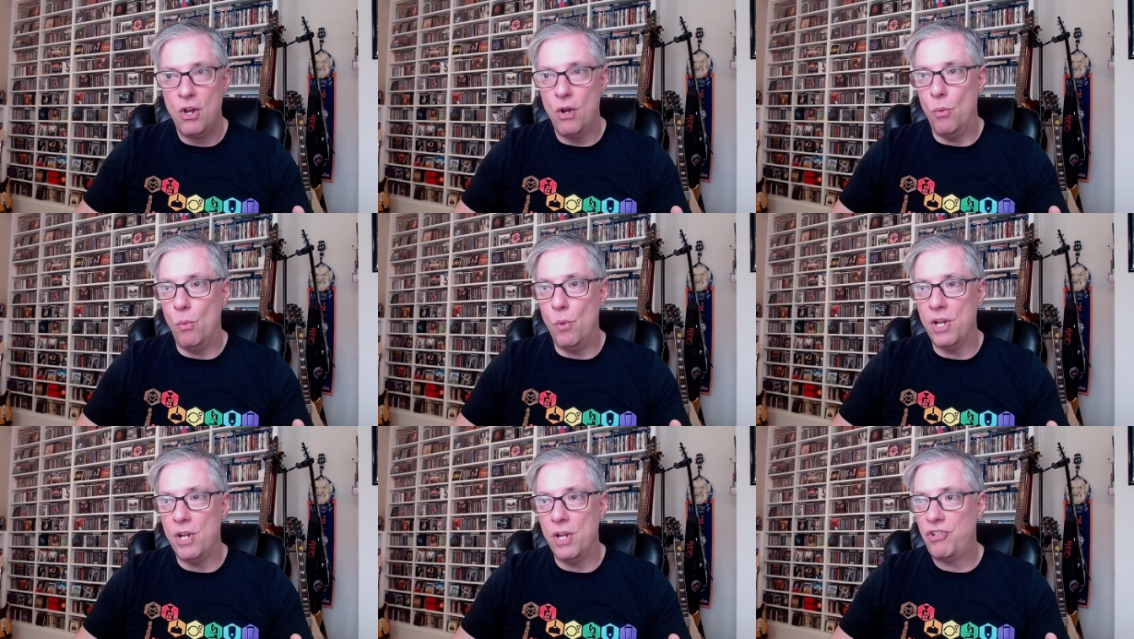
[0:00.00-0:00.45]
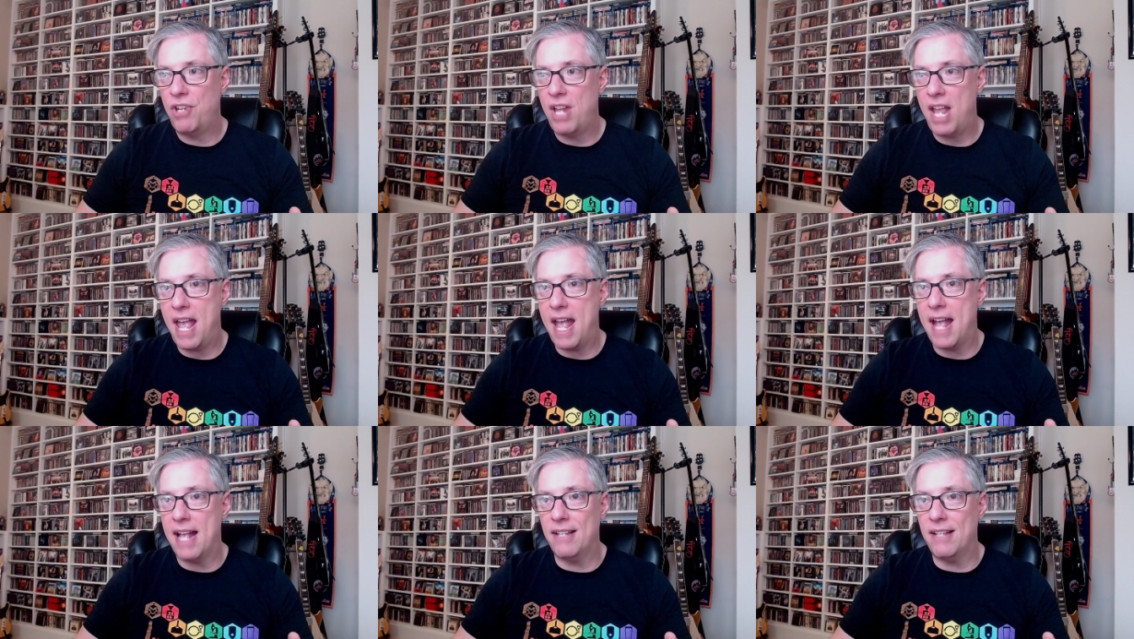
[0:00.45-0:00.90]
which
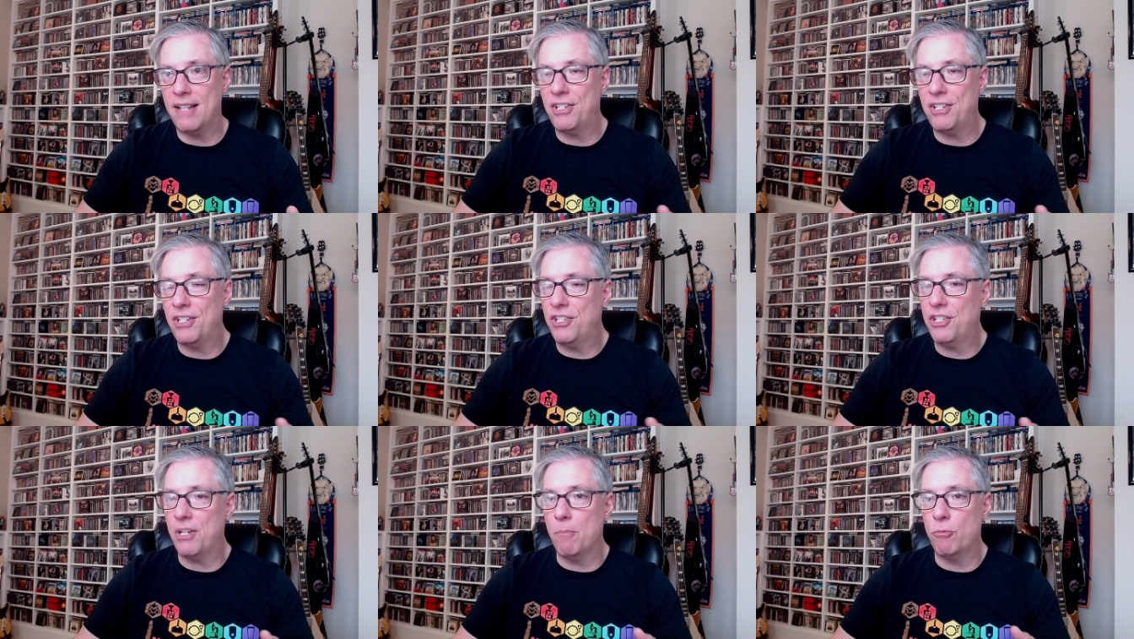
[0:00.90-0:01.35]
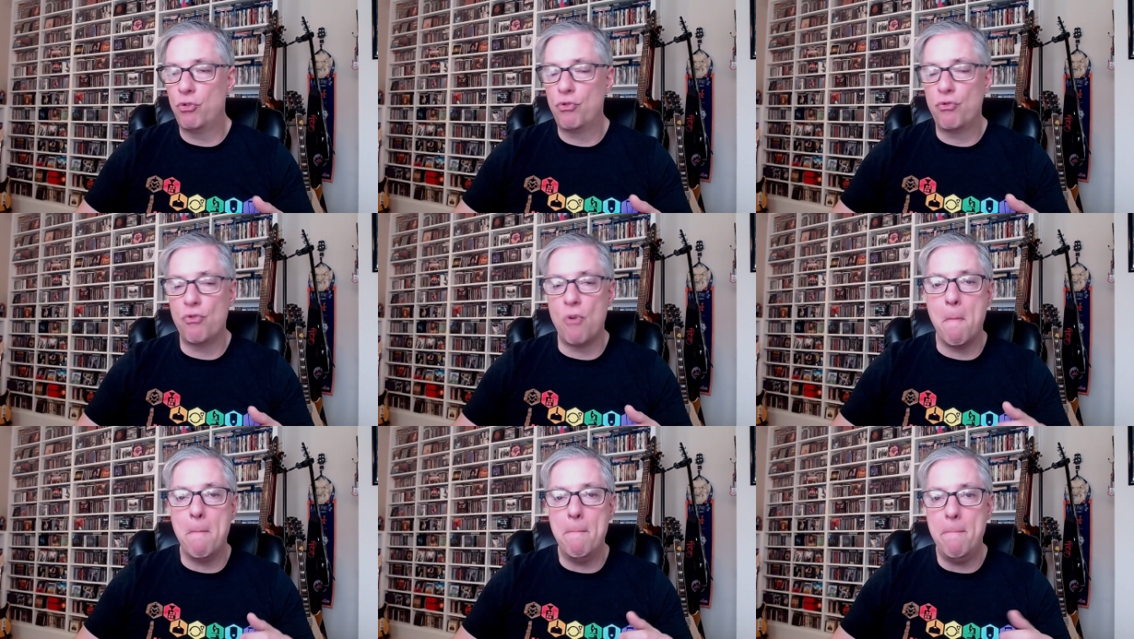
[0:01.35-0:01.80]
has some
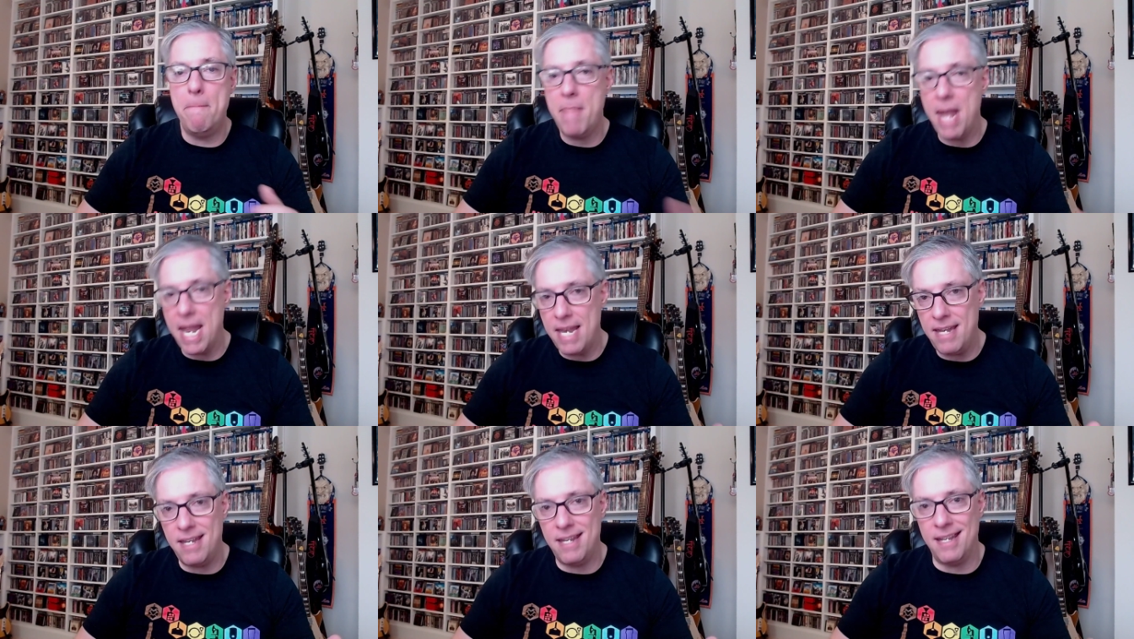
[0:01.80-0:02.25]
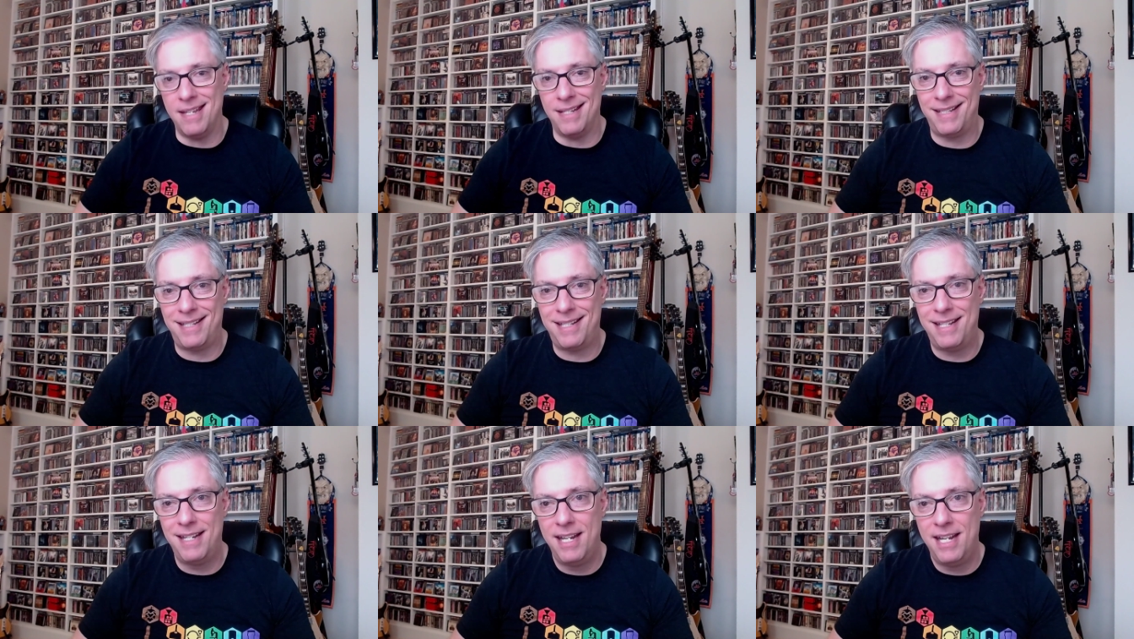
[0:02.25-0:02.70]

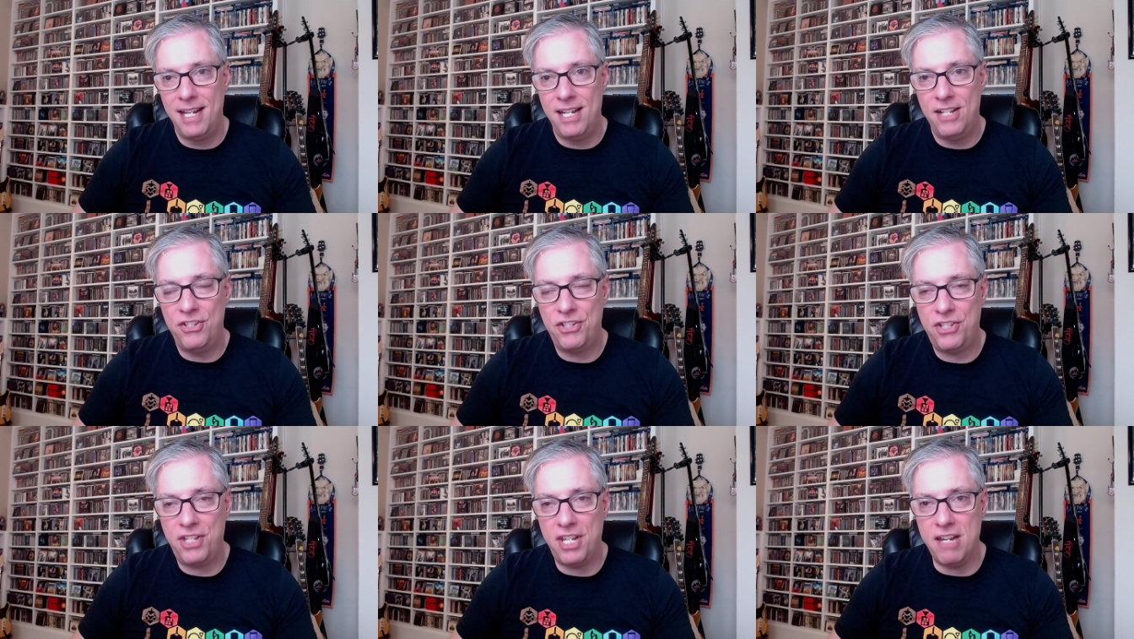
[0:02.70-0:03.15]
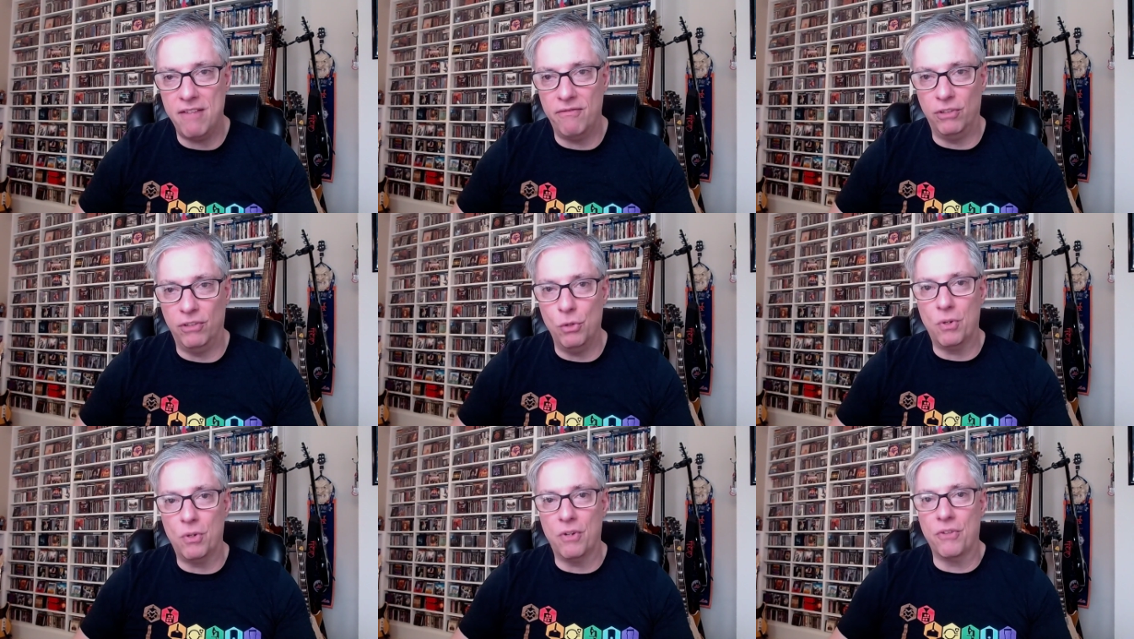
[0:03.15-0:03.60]
tremendous Steve
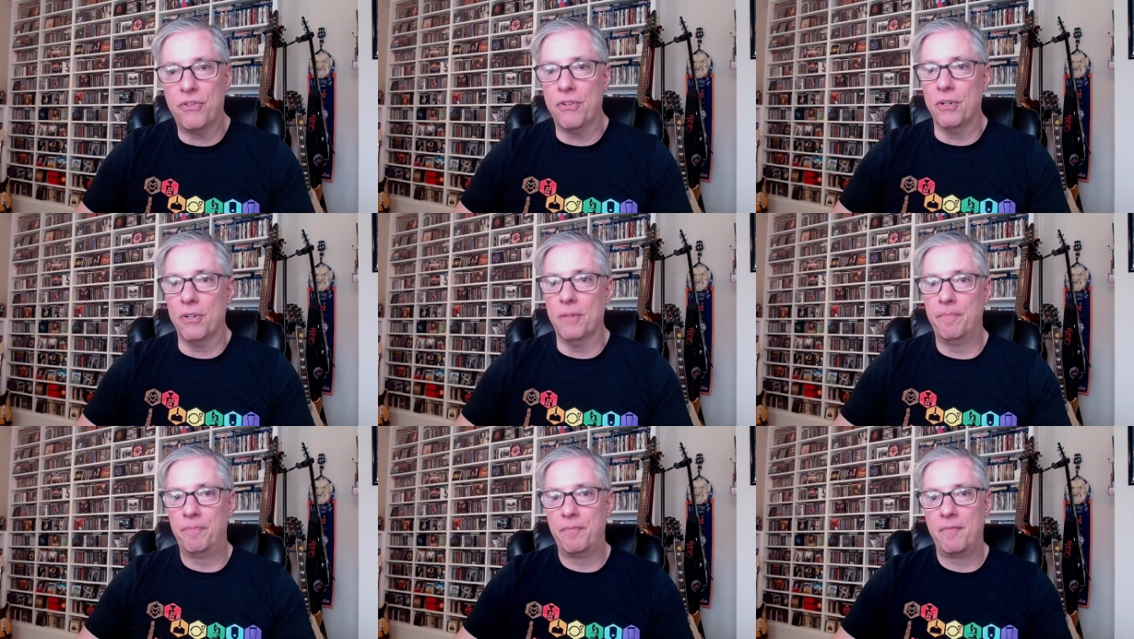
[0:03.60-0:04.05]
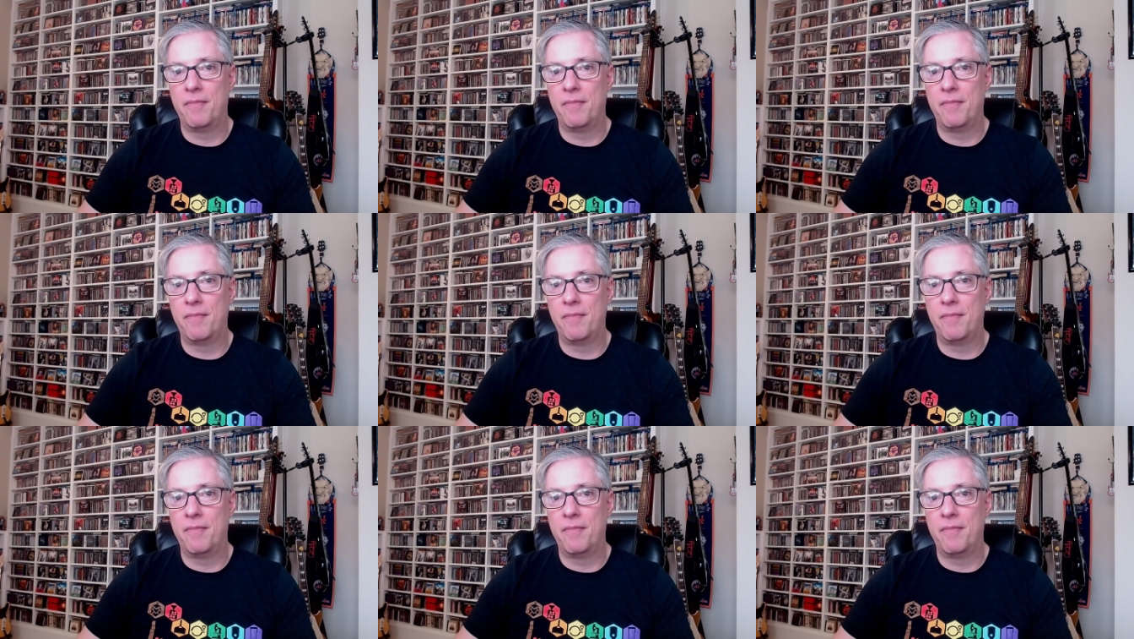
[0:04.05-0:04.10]
Lukather